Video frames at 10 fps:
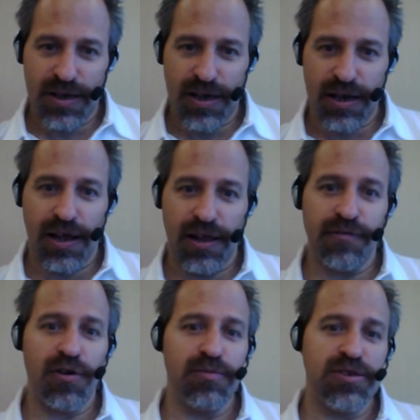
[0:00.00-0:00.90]
another
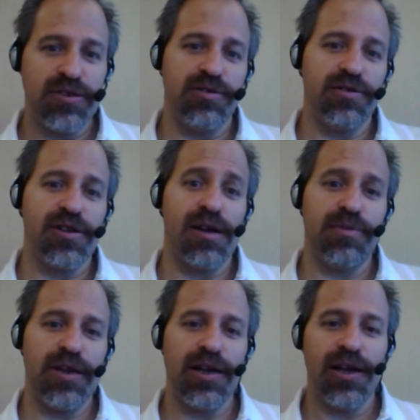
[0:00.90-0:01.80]
pharmaceutical
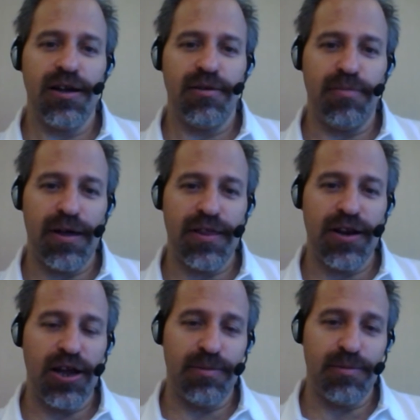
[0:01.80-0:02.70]
company by the
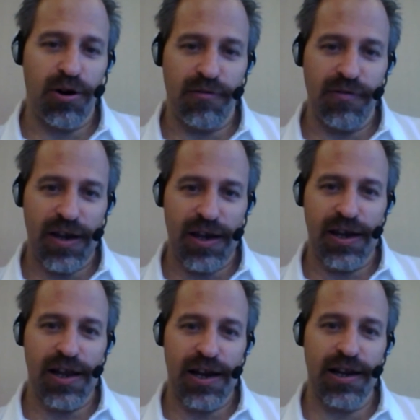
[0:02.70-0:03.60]
name of
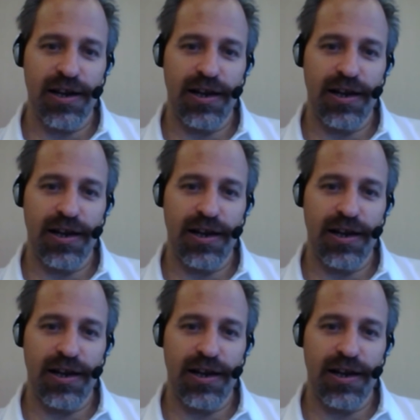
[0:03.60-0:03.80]
Eli Lilly.